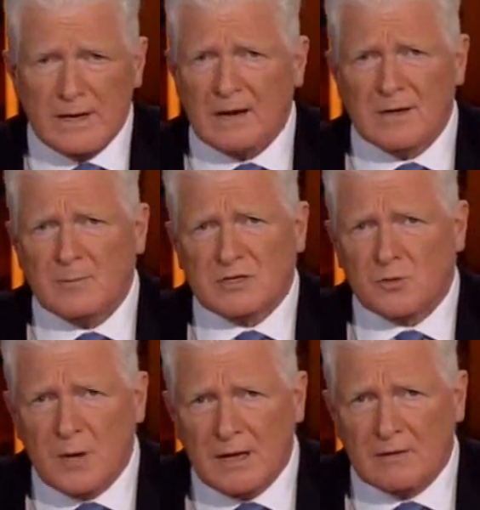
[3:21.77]
we're now number
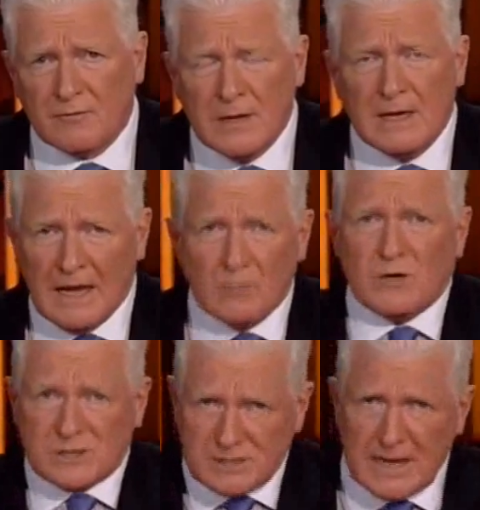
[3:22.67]
12,
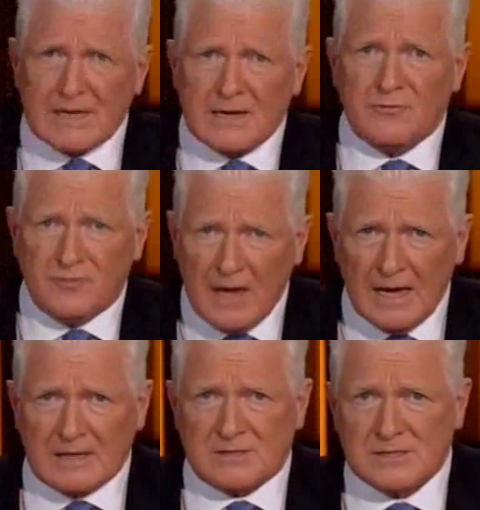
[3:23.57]
and we're sinking
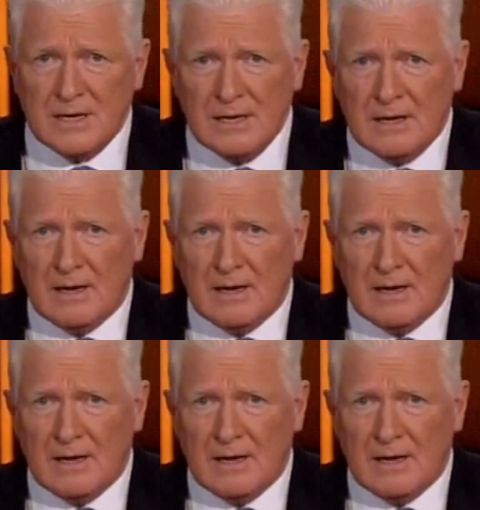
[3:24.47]
fast.